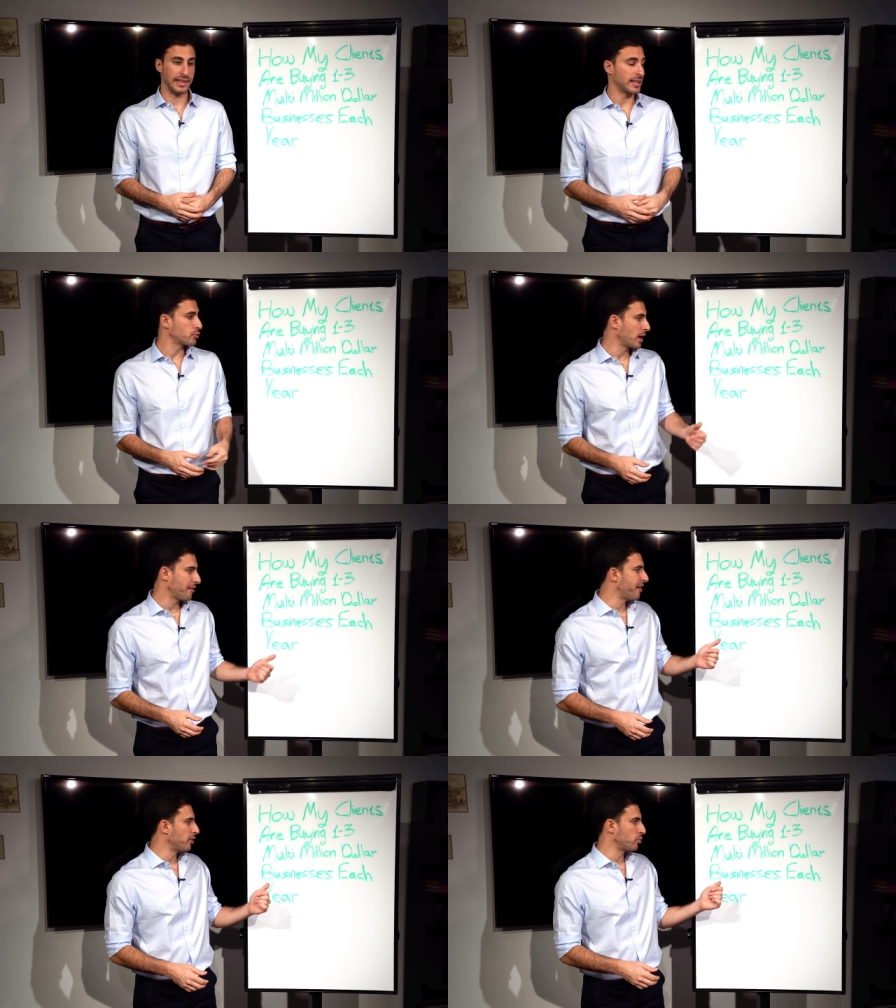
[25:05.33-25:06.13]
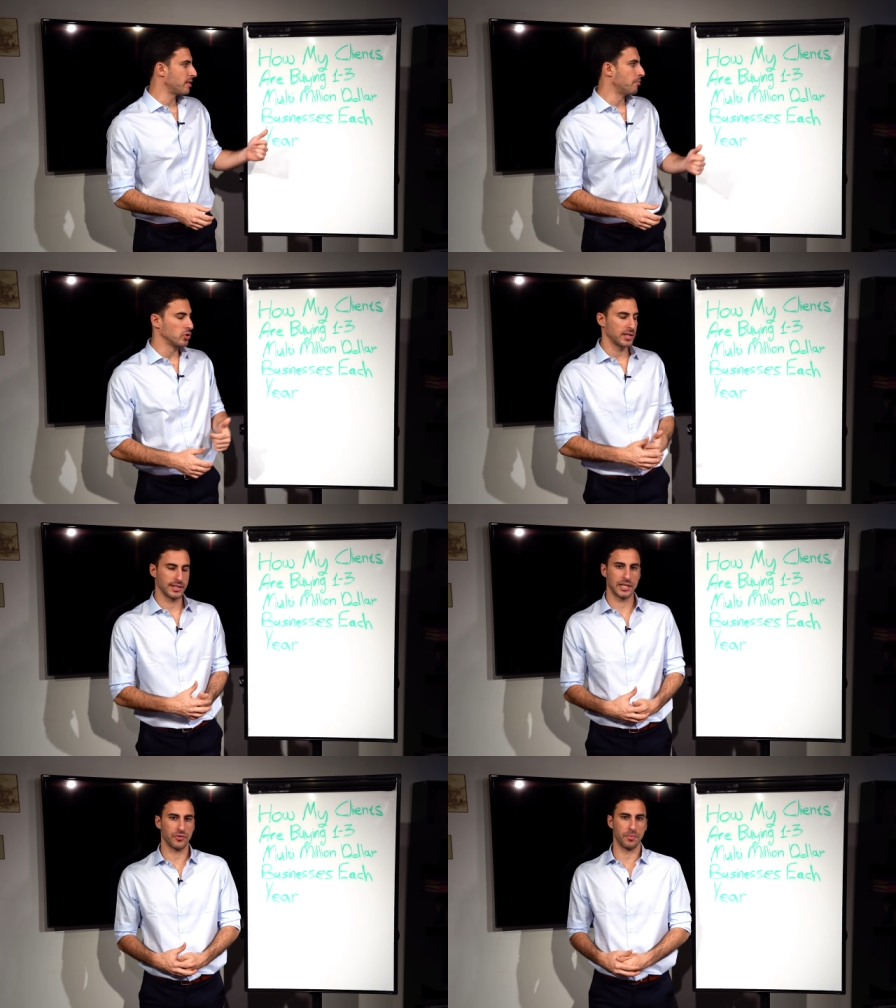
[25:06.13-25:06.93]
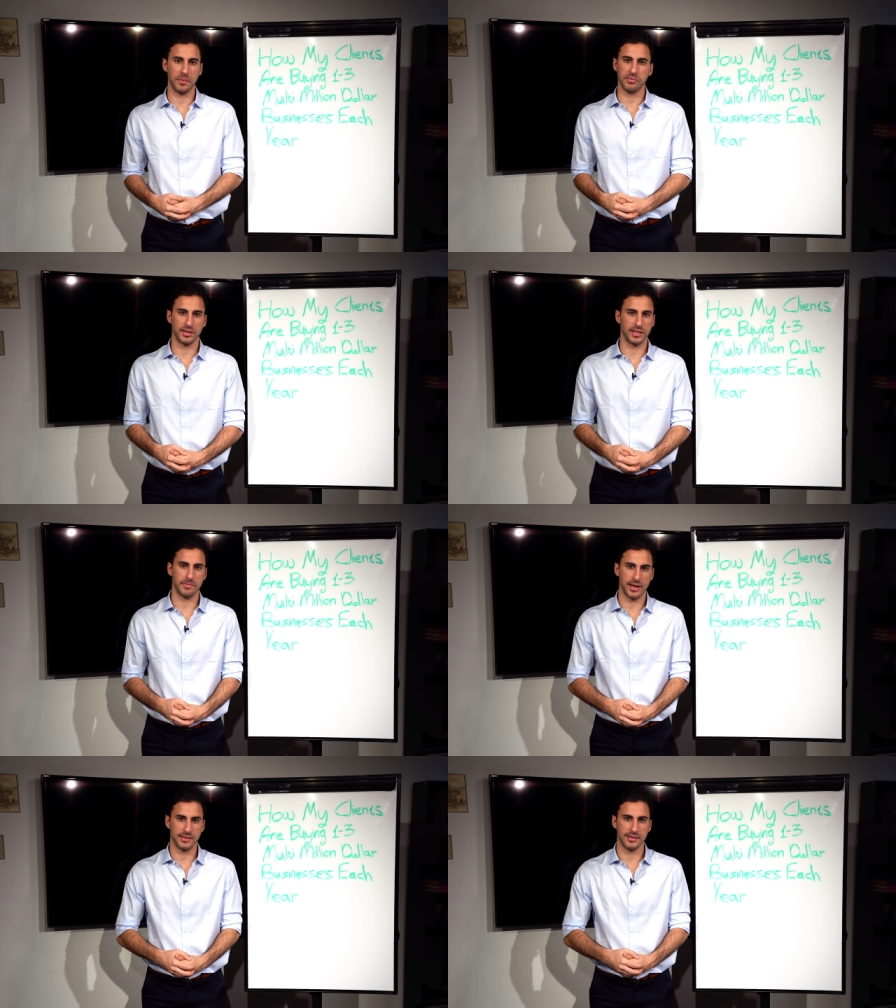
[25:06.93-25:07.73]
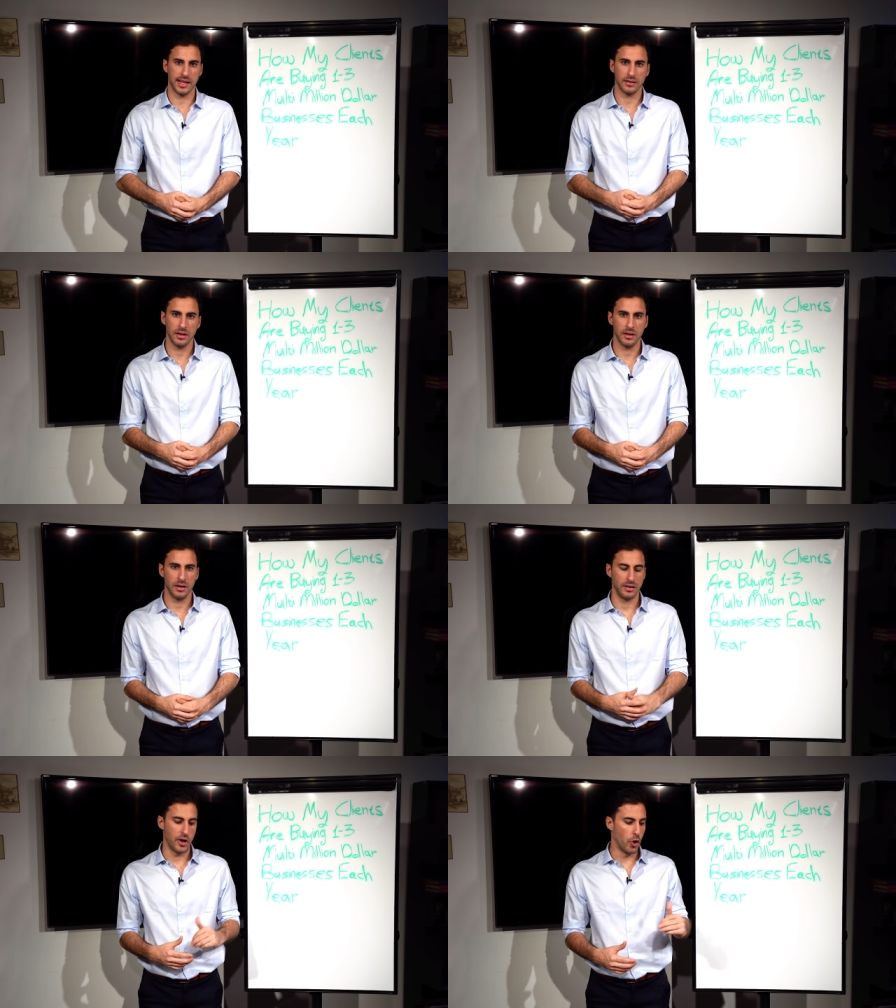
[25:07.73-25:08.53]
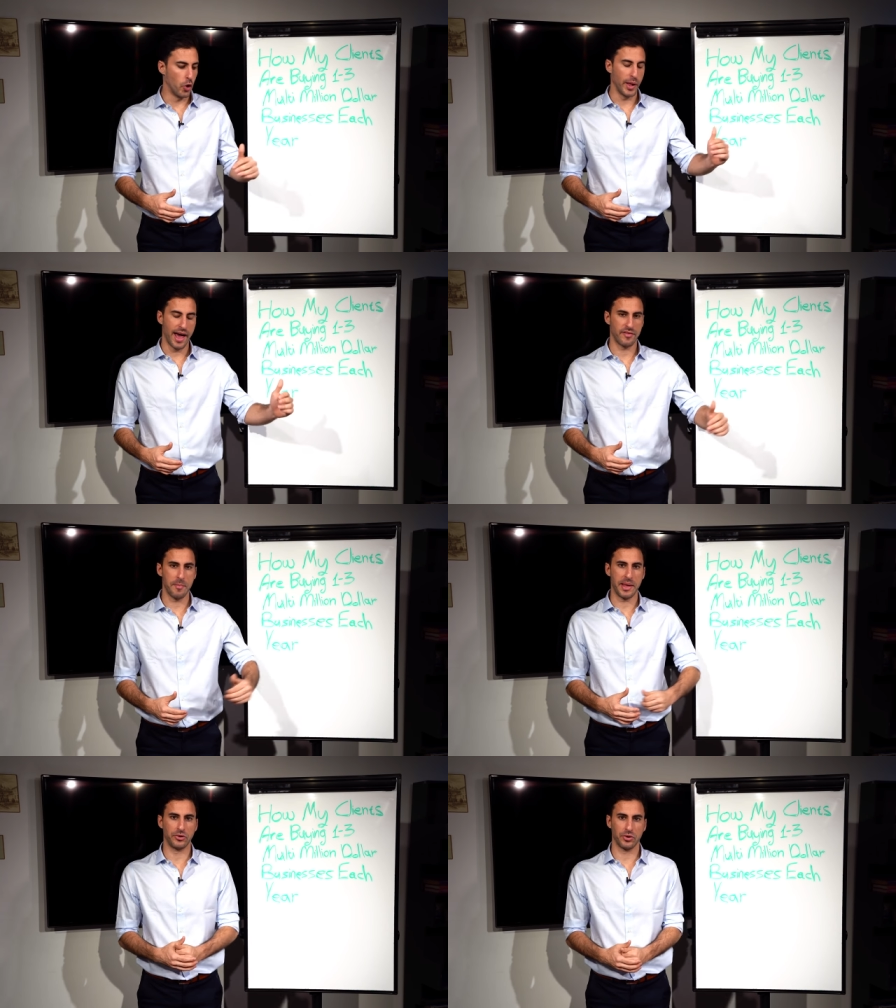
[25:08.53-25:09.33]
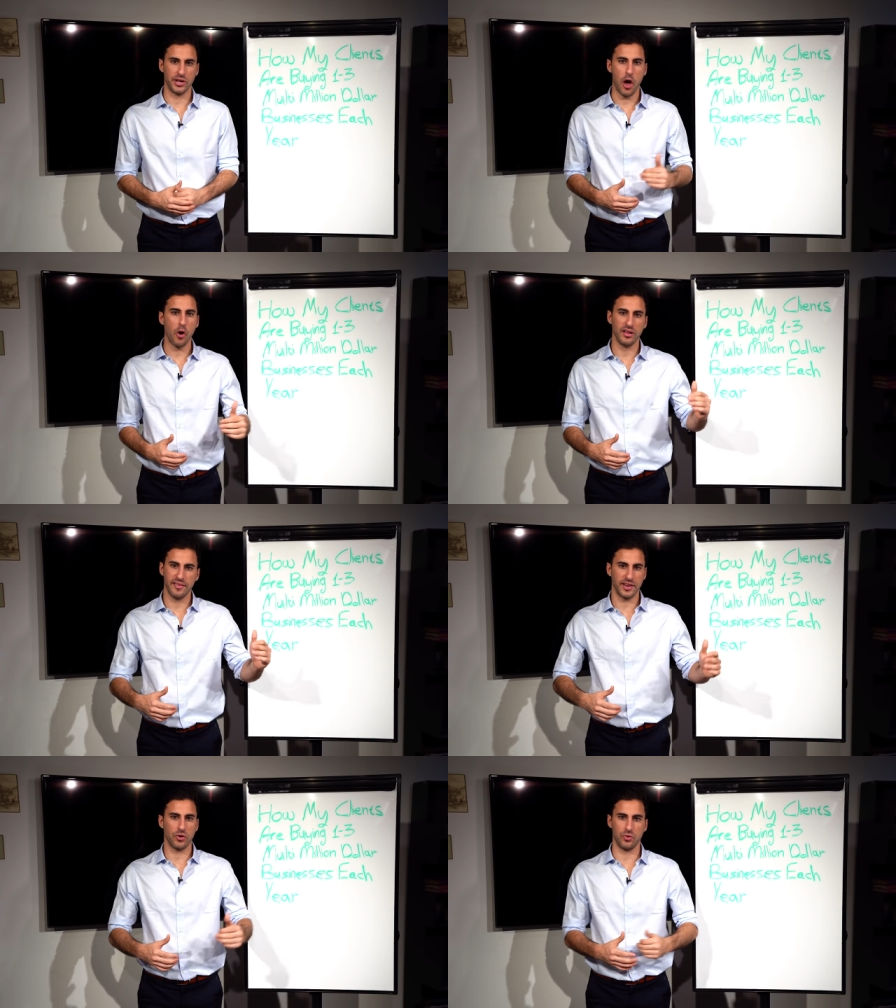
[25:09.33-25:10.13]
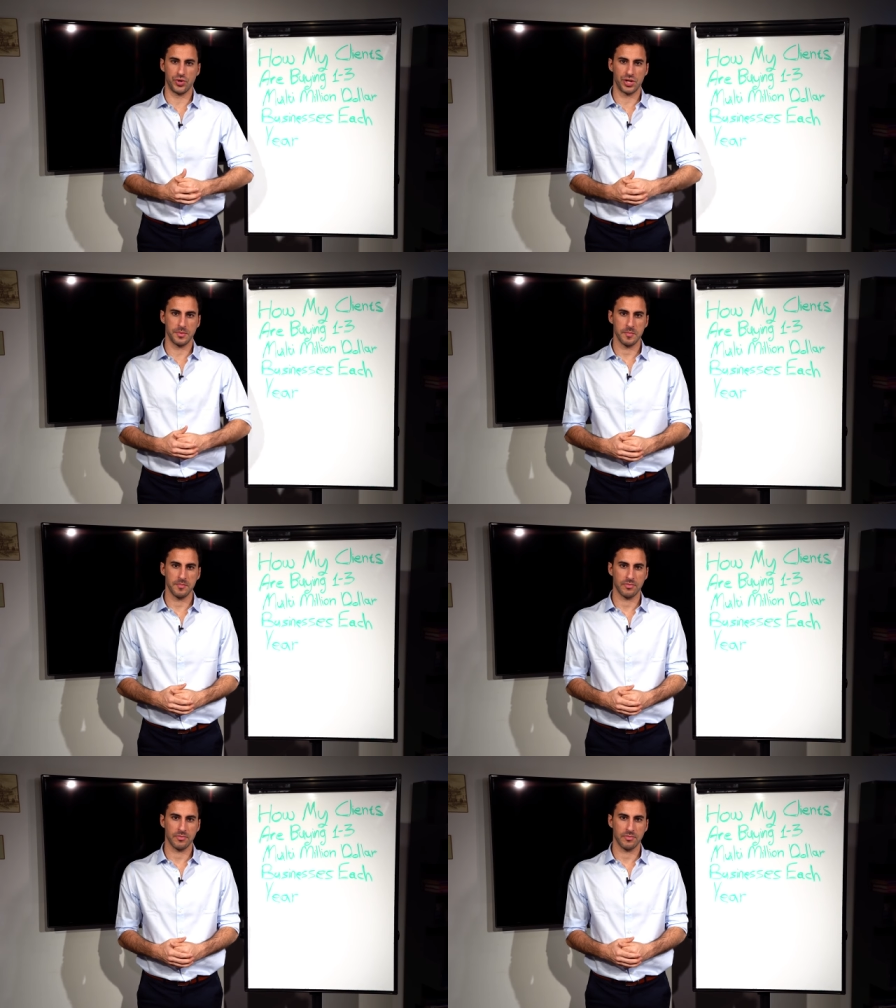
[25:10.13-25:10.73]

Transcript: And that's what I found with the most successful people in the space is that they all have a mentor, they all have a coach.